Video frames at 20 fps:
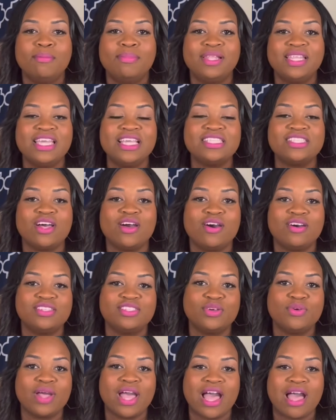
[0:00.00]
Please
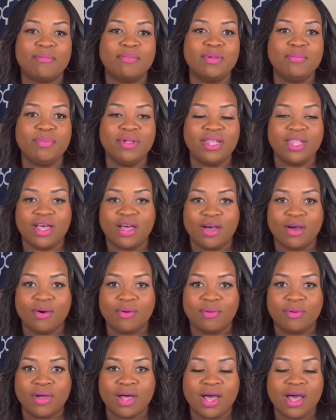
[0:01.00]
also comment
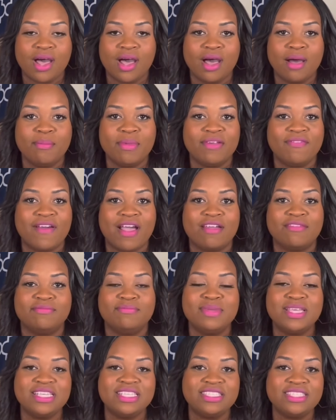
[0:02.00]
below um, if I've
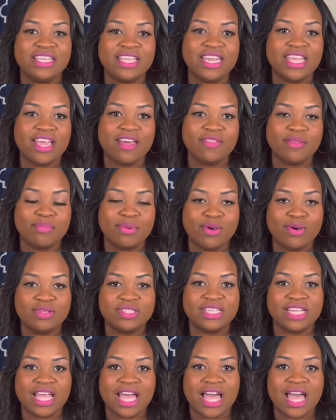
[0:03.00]
missed any other
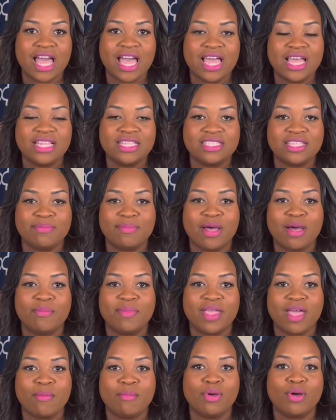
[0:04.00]
pros and cons
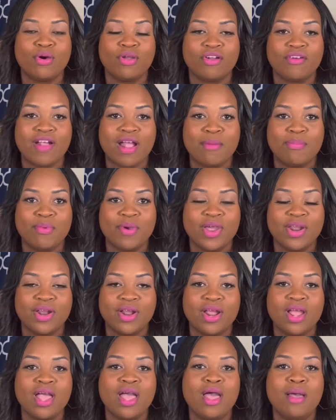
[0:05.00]
about becoming an owner
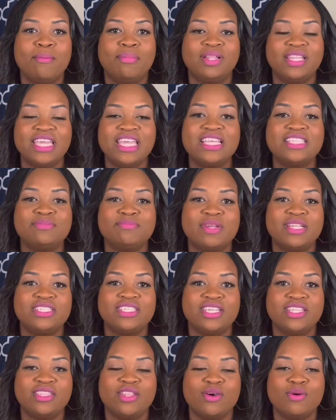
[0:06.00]
operator. Please
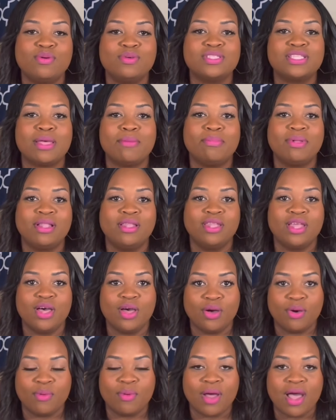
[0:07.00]
mention those
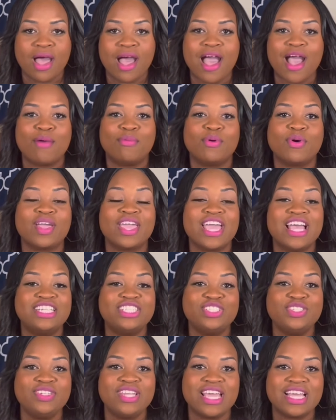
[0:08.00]
below. I will
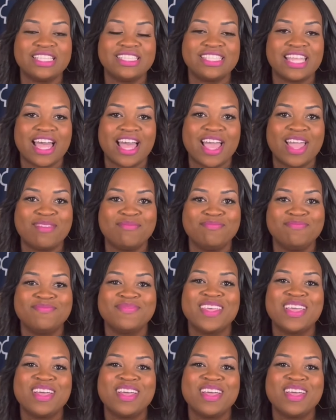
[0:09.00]
catch you next time.